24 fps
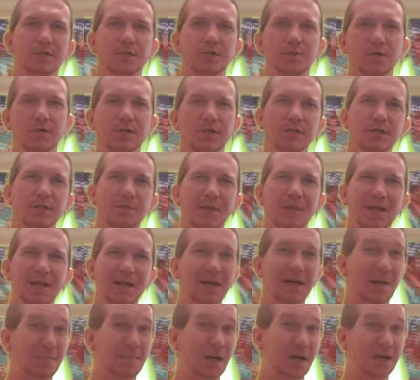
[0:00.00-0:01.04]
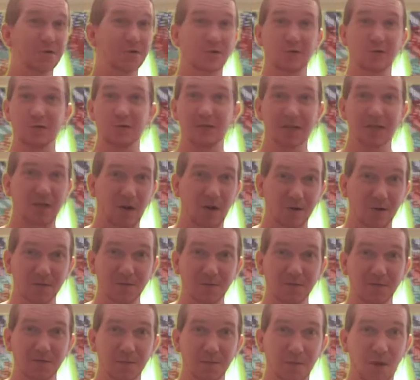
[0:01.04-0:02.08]
is participating. I'm not sure that all
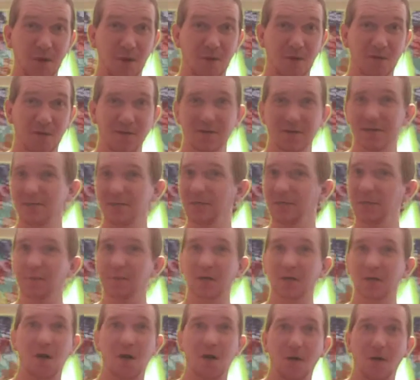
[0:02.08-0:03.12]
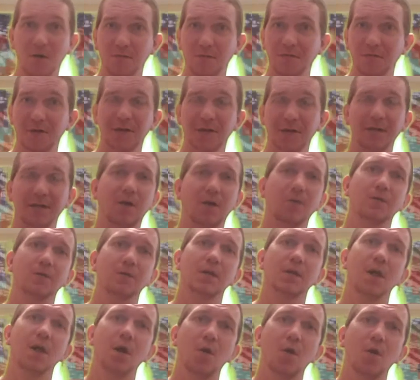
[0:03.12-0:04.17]
of them are. Give them a call, find out
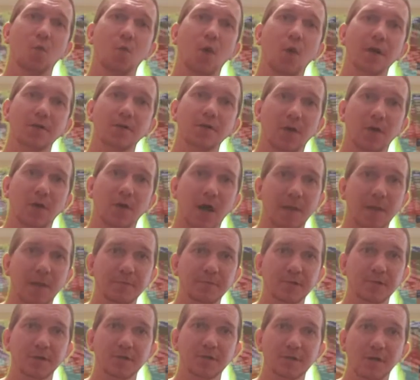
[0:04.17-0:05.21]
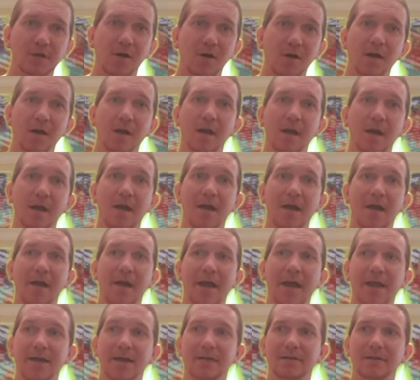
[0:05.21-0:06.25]
what your options are.
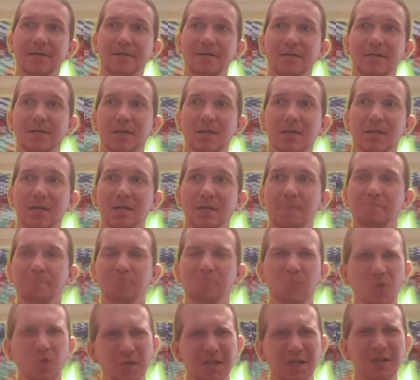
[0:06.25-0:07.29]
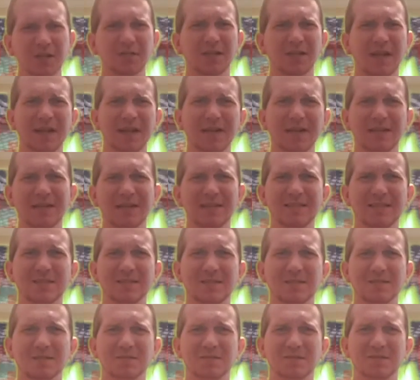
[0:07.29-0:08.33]
And North Carolina
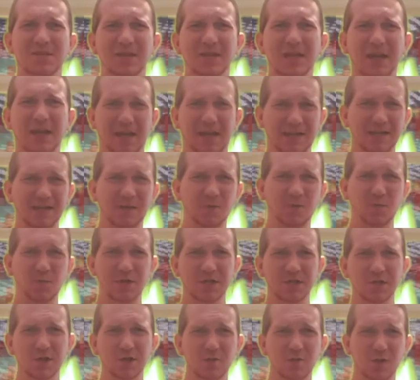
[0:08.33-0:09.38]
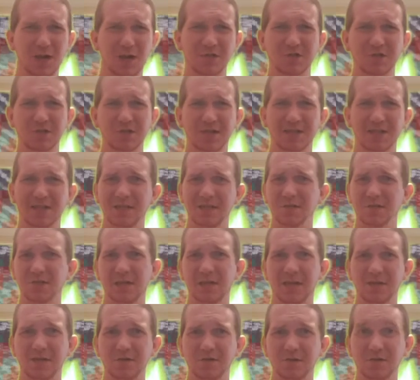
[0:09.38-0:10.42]
is kind of wishy-washy on
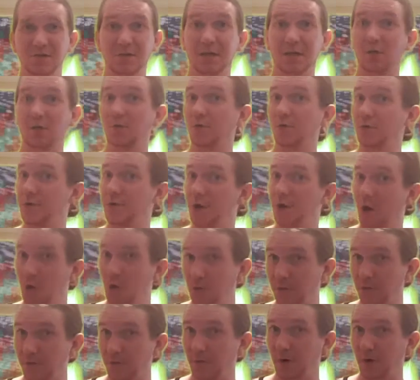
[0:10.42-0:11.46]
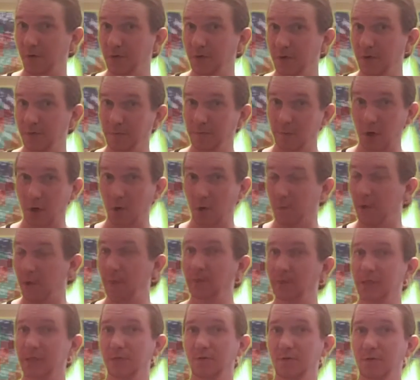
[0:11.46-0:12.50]
education. Like, we're known for our
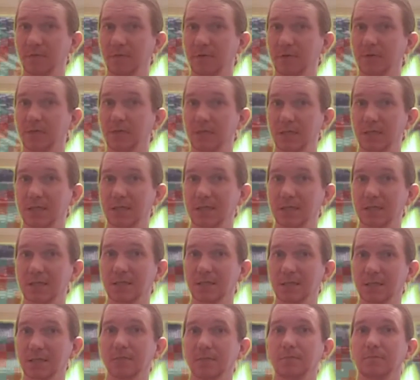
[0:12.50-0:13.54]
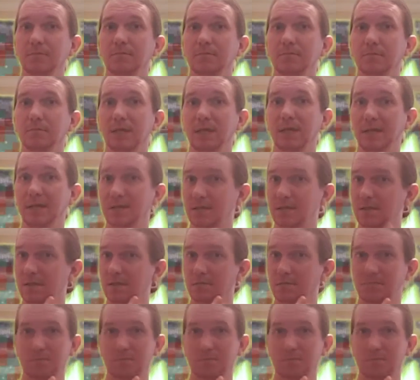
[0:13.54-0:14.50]
public university system. It's